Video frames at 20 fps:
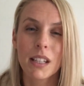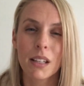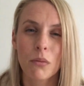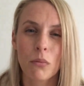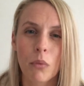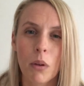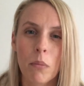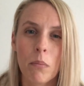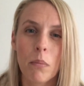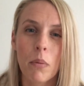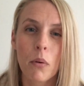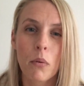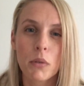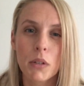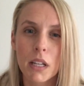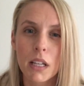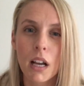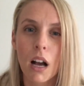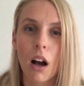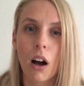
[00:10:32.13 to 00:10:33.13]
we're
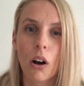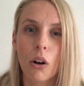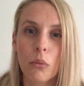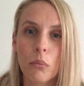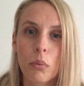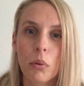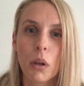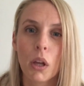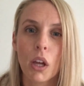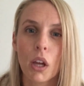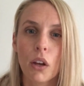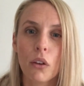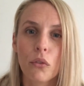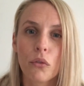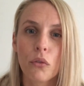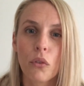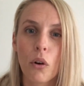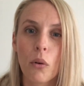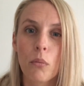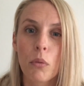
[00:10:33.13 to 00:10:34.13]
building up
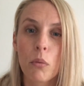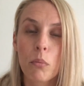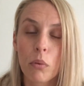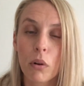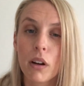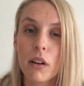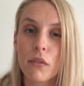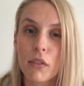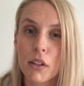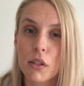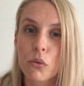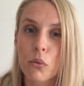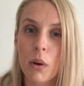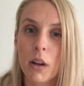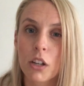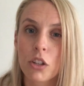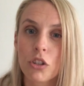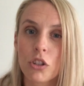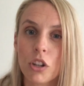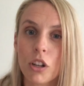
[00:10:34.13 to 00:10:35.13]
from the previous
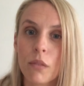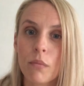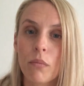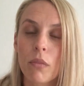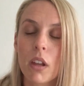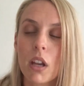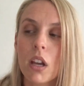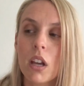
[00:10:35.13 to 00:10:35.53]
question.